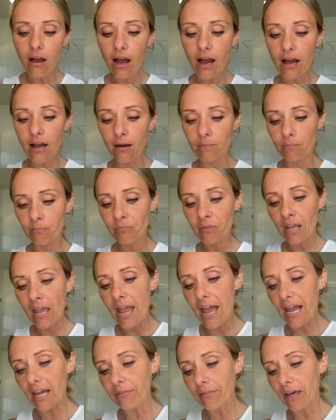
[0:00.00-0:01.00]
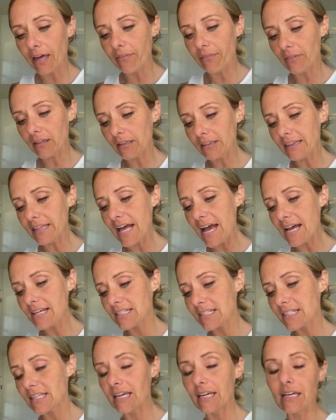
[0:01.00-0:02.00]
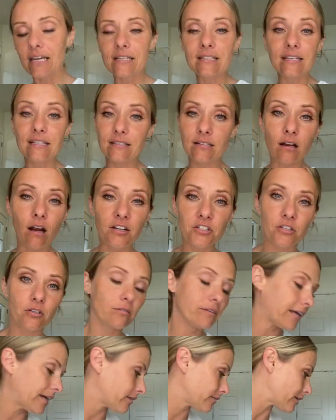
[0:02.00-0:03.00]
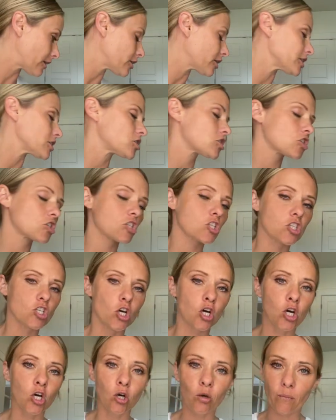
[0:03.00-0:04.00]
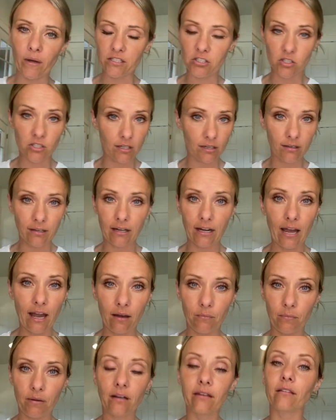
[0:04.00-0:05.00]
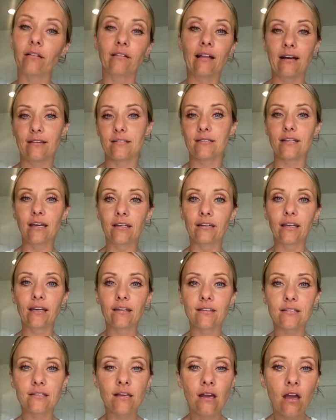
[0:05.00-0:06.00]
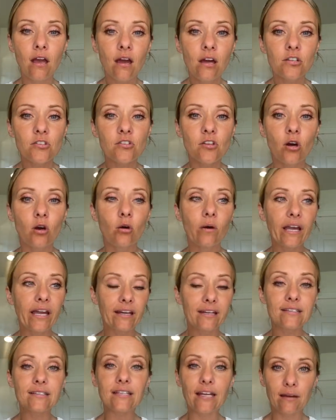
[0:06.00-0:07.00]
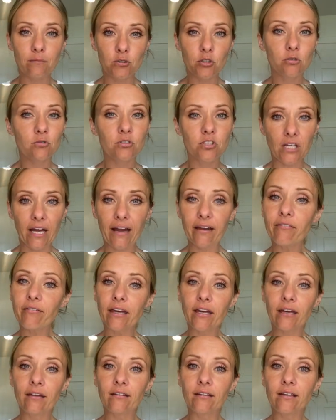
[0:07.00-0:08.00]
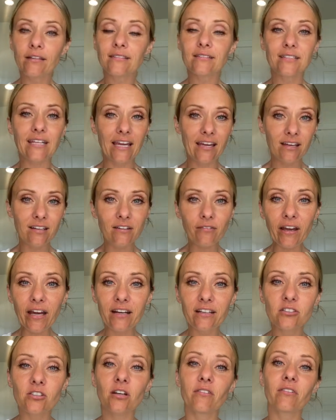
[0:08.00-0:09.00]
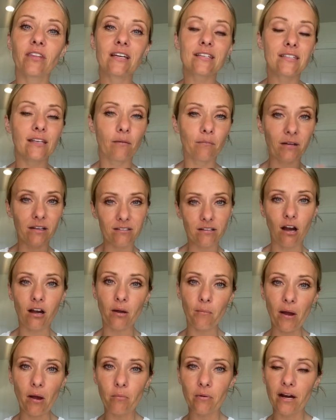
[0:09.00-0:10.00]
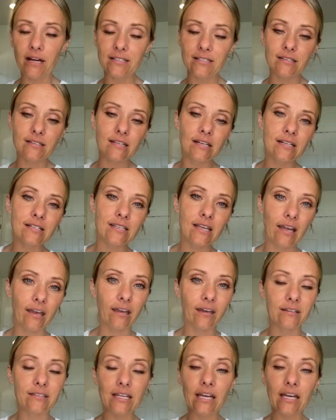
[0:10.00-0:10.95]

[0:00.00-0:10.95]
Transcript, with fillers: Um, and then the last thing is it's not too late. There is so much that can happen in the last 10 days. So it is time to dive in, take advantage of this. And I'm going to talk about prizes in a second.